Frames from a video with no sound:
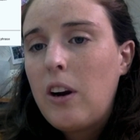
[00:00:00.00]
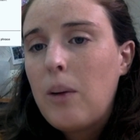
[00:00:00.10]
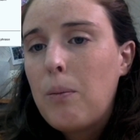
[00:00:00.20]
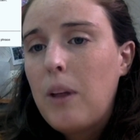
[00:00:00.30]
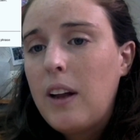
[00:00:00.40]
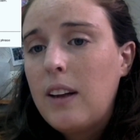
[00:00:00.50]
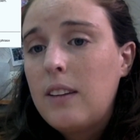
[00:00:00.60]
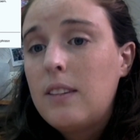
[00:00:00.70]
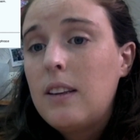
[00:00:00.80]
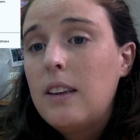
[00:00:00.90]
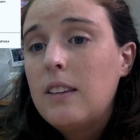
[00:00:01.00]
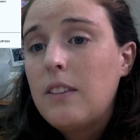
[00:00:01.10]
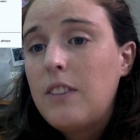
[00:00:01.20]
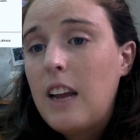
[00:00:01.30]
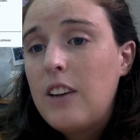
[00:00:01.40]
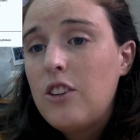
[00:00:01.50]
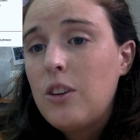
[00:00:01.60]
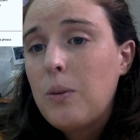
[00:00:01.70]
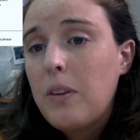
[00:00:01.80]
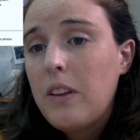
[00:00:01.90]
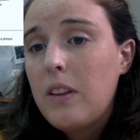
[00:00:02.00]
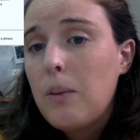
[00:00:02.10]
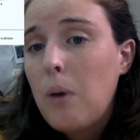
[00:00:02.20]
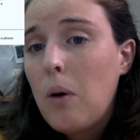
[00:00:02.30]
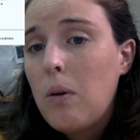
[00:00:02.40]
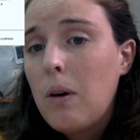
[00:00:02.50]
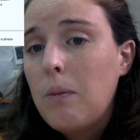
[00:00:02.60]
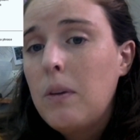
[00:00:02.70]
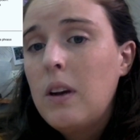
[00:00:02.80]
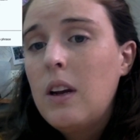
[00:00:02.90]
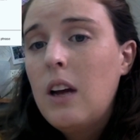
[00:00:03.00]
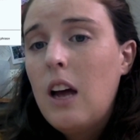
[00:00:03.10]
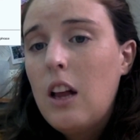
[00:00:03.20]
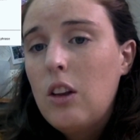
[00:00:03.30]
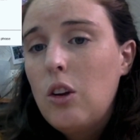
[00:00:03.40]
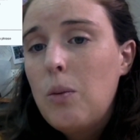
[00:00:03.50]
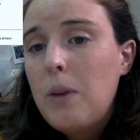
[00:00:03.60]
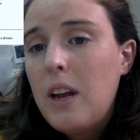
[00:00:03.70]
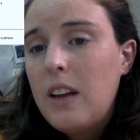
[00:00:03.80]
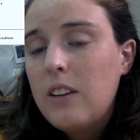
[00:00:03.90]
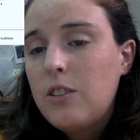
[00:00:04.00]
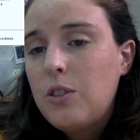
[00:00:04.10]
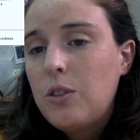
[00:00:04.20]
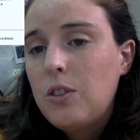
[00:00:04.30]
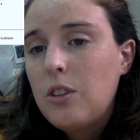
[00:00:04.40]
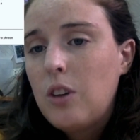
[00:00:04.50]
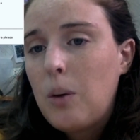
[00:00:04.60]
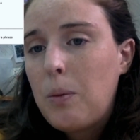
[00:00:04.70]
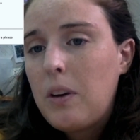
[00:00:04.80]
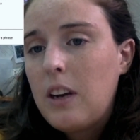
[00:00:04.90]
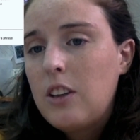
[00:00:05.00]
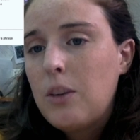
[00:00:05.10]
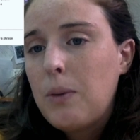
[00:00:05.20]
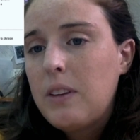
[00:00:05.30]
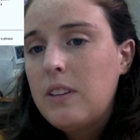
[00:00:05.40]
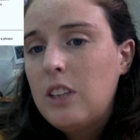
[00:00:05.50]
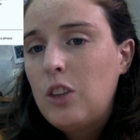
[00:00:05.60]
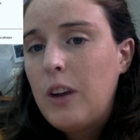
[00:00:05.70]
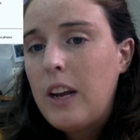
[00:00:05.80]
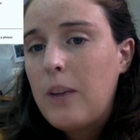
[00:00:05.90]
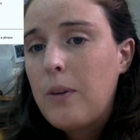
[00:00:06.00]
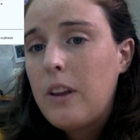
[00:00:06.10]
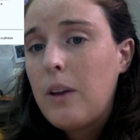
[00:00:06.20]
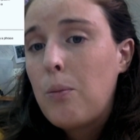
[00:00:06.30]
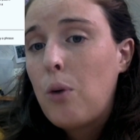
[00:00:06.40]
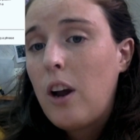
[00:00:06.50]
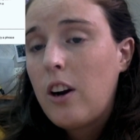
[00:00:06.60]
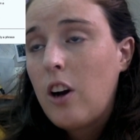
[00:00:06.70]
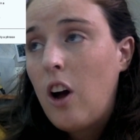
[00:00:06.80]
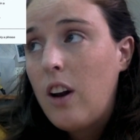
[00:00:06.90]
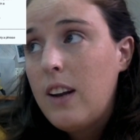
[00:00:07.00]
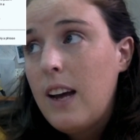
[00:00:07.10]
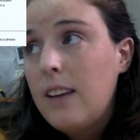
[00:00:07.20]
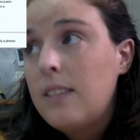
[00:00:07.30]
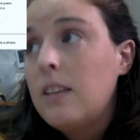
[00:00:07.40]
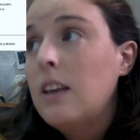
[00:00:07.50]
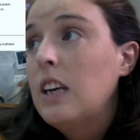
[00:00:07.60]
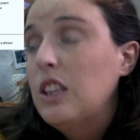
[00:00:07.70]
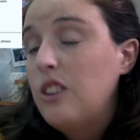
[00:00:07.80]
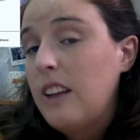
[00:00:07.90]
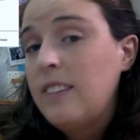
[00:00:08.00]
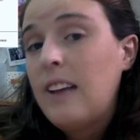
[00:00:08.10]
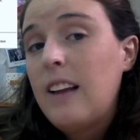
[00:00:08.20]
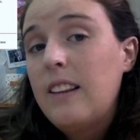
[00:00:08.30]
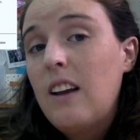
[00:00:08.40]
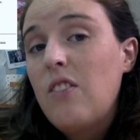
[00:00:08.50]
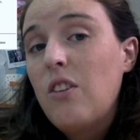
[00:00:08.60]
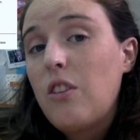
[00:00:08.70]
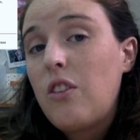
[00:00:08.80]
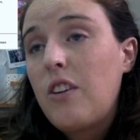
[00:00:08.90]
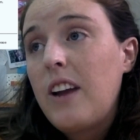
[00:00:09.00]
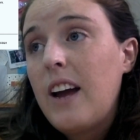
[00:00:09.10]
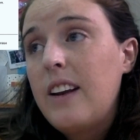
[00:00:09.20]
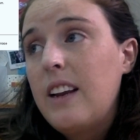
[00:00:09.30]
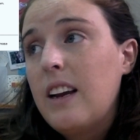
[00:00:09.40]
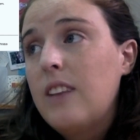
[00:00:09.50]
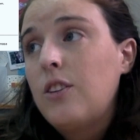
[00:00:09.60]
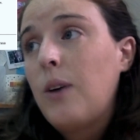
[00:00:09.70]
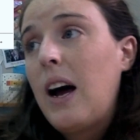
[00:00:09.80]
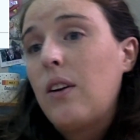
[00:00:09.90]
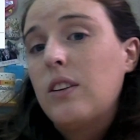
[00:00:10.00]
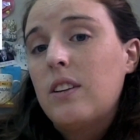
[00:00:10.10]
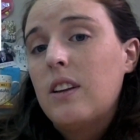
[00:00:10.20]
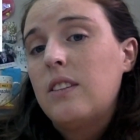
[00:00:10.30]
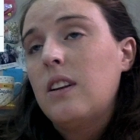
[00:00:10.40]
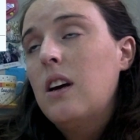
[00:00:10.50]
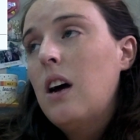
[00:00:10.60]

complexities of tension within the poem, illuminating the student's interpretation by situating within a broader context. So that's that level 3 idea. So how does this